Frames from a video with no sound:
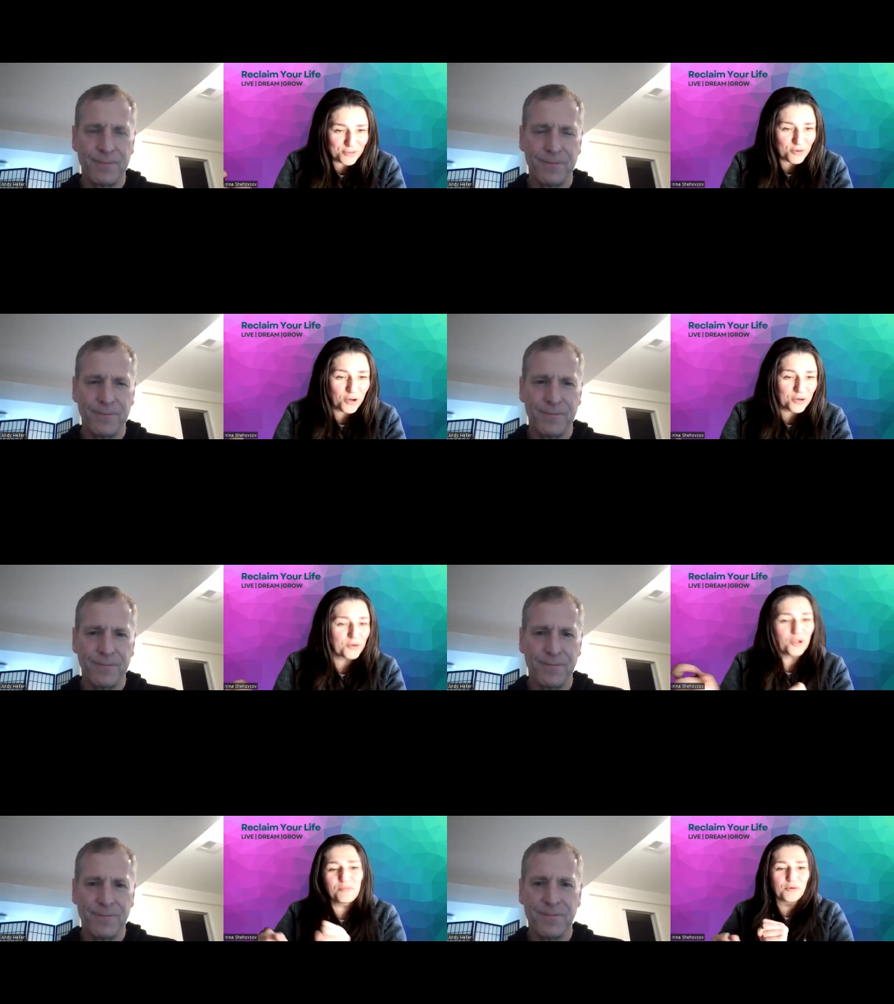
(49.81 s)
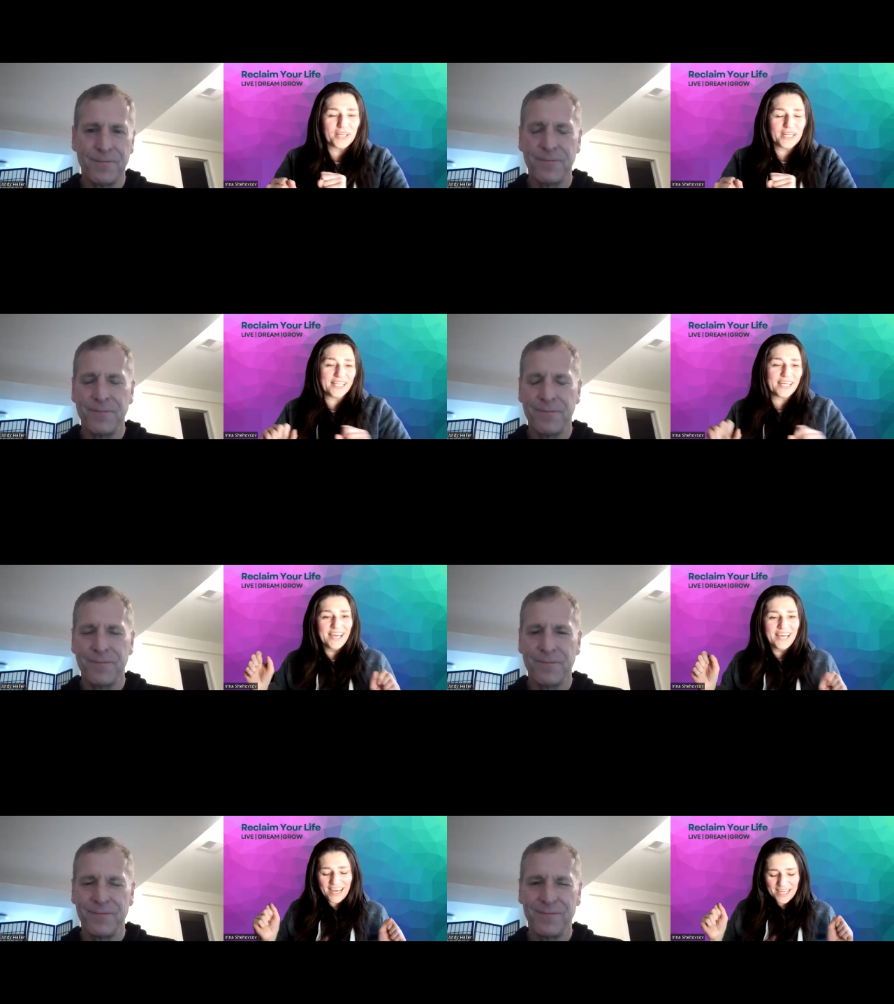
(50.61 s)
Speaker 1: And I, I am so
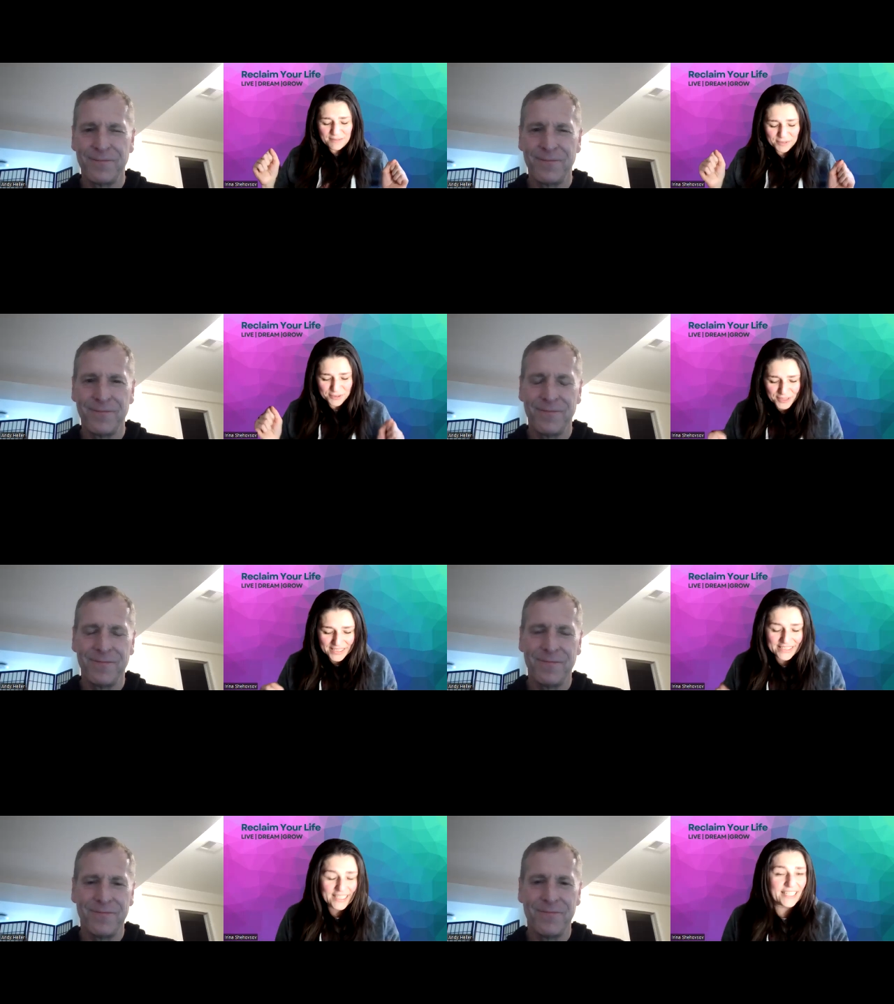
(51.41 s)
excited that he